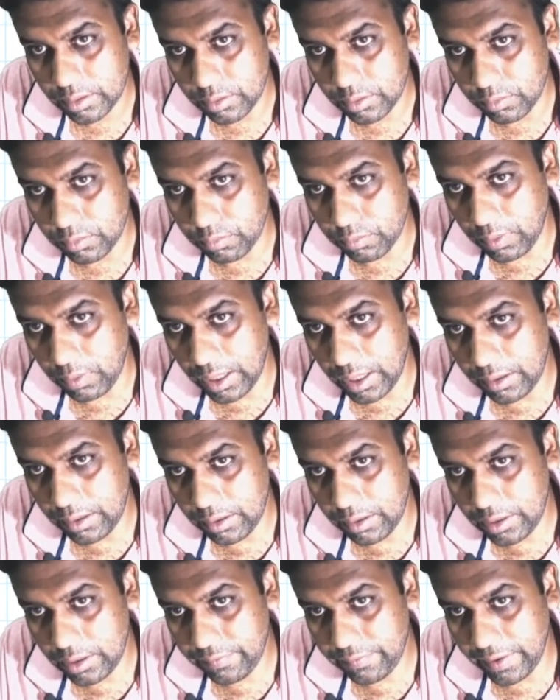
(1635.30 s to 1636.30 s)

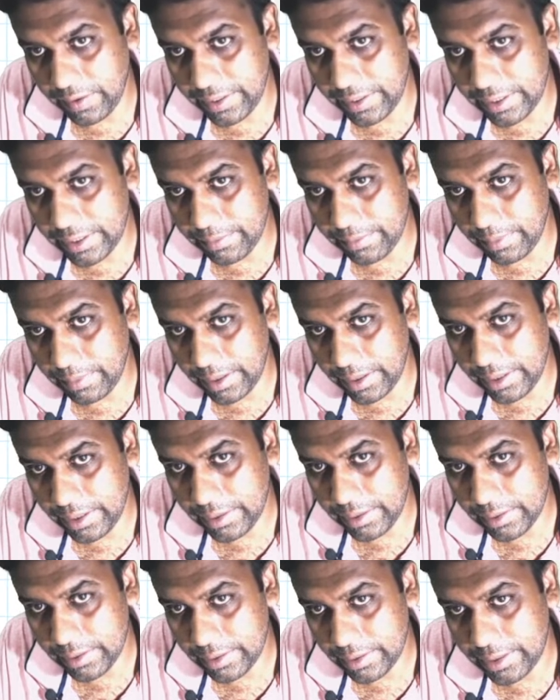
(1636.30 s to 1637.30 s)
1 divided by
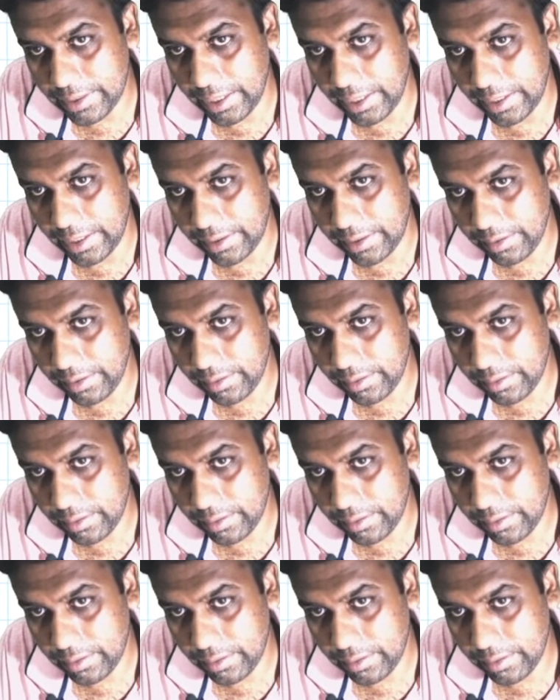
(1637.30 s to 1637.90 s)
10.